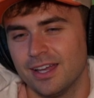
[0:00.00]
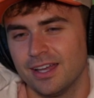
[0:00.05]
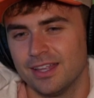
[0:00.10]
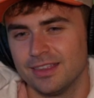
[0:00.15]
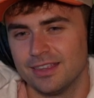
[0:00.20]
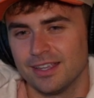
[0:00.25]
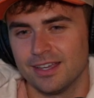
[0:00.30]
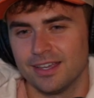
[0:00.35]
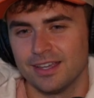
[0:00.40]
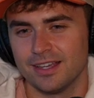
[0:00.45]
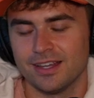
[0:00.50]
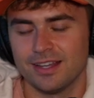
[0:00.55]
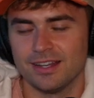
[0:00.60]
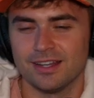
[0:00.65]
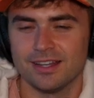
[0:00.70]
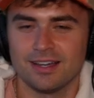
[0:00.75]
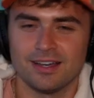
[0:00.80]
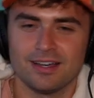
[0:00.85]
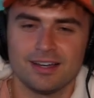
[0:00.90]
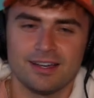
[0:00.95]
And then
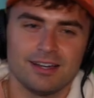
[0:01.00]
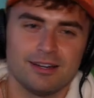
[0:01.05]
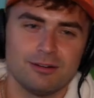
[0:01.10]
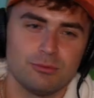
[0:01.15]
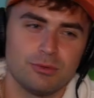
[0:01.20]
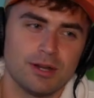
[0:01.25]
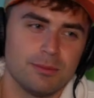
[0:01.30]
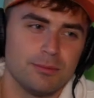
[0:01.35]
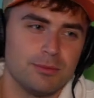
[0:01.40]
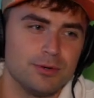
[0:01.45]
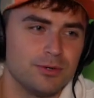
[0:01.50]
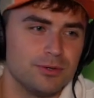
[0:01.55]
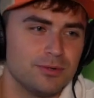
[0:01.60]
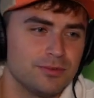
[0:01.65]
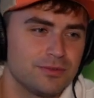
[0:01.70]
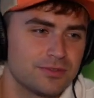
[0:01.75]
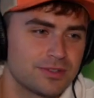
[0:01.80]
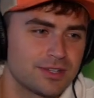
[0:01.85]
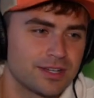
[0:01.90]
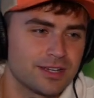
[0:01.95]
uh, when I
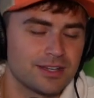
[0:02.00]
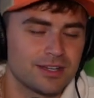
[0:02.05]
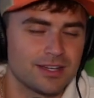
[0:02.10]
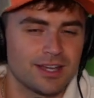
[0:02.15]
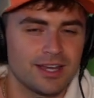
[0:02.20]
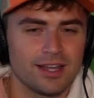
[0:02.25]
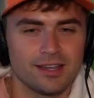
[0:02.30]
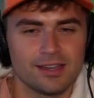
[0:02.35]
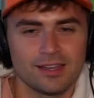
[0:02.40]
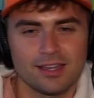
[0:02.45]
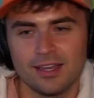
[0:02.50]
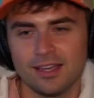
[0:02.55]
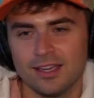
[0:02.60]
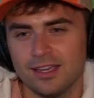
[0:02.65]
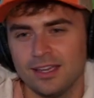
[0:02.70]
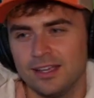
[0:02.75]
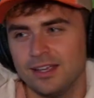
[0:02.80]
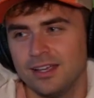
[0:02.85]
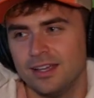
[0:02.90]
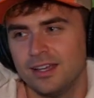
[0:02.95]
moved to
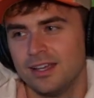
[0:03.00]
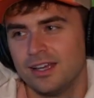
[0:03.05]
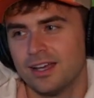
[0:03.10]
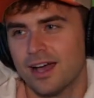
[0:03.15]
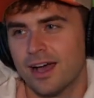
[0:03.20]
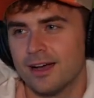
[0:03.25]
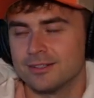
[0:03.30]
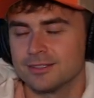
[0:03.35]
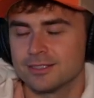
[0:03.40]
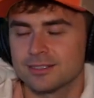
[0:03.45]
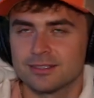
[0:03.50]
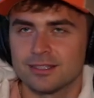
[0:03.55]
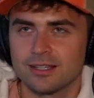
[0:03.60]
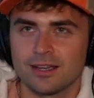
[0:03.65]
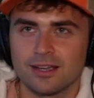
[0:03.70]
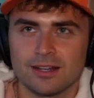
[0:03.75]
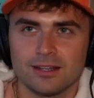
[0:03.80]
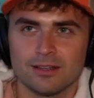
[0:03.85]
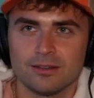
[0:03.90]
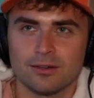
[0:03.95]
LA, I was
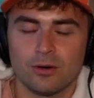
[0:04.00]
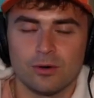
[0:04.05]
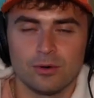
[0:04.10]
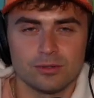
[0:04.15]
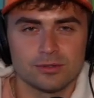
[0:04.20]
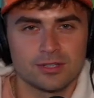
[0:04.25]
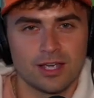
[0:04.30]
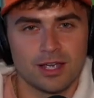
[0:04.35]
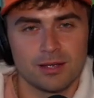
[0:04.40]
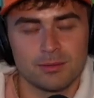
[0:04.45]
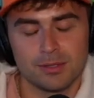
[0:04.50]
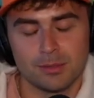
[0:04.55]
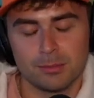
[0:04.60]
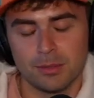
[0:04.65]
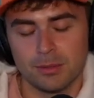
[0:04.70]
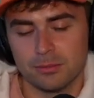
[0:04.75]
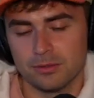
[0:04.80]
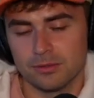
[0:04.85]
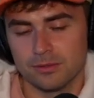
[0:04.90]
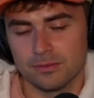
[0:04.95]
thinking the whole time. I
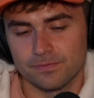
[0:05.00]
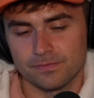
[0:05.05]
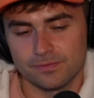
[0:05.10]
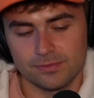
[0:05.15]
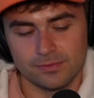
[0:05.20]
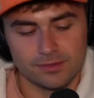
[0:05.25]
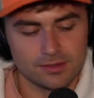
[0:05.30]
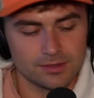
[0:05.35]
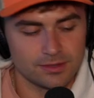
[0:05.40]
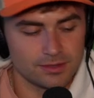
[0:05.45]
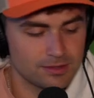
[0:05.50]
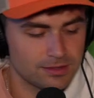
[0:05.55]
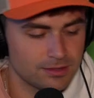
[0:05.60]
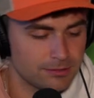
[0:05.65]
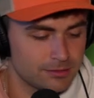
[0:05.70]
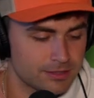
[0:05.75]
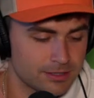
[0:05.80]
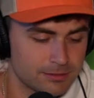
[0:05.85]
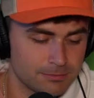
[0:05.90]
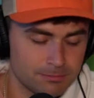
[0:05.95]
remember
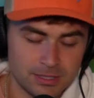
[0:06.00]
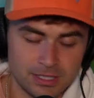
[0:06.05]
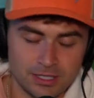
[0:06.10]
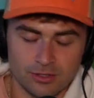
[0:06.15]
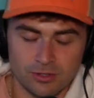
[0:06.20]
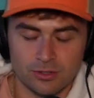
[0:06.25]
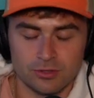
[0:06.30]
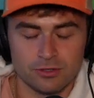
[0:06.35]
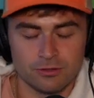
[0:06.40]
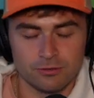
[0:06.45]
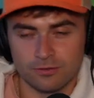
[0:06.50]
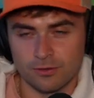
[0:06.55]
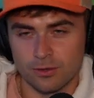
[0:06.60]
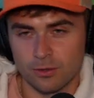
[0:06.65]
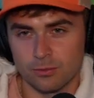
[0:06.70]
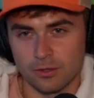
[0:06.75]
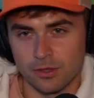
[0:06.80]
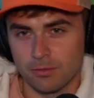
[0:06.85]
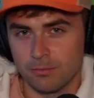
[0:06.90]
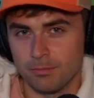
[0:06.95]
being on the
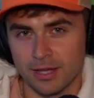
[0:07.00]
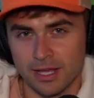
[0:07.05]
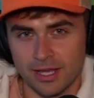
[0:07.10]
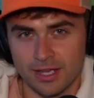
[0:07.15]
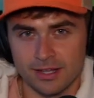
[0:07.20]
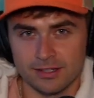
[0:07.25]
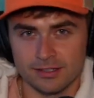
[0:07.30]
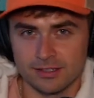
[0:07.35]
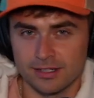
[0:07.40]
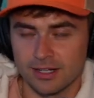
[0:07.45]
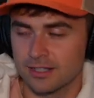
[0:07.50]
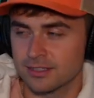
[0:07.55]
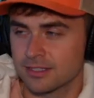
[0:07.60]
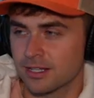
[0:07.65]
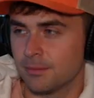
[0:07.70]
phone with Ben, guys.